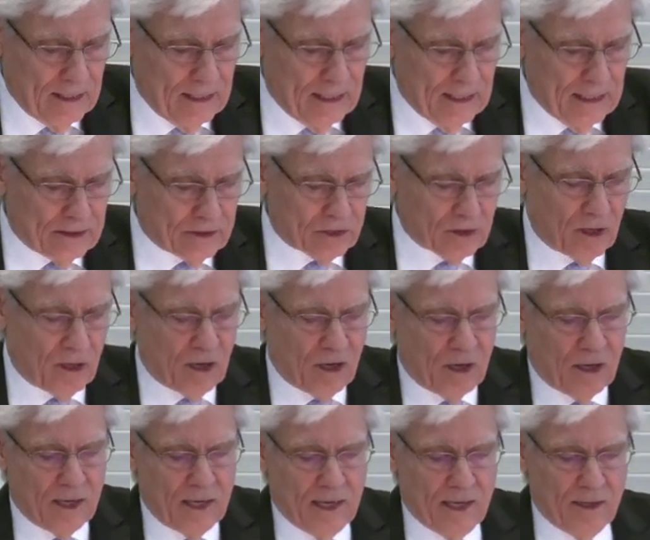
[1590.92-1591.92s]
He
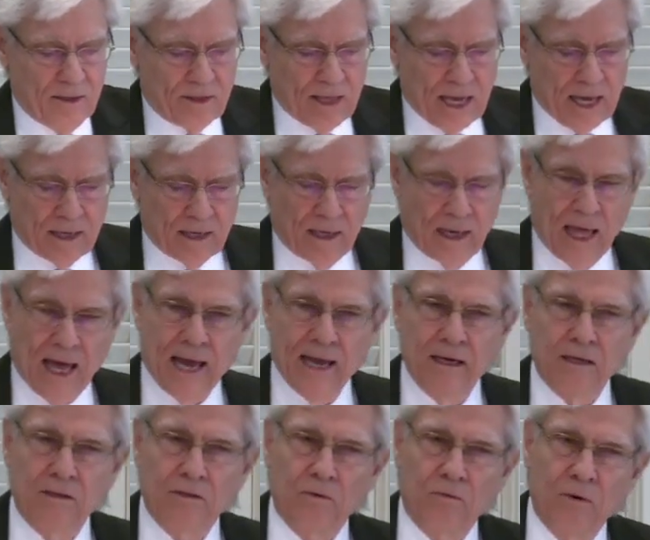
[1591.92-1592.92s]
saw in that
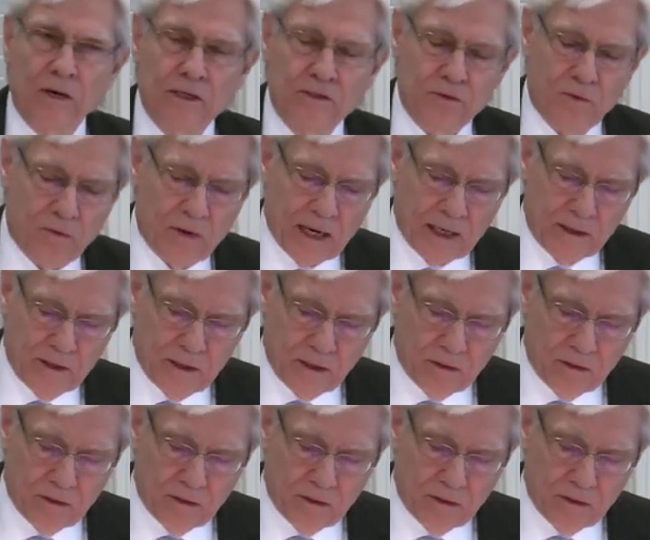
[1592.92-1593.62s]
light the resurrected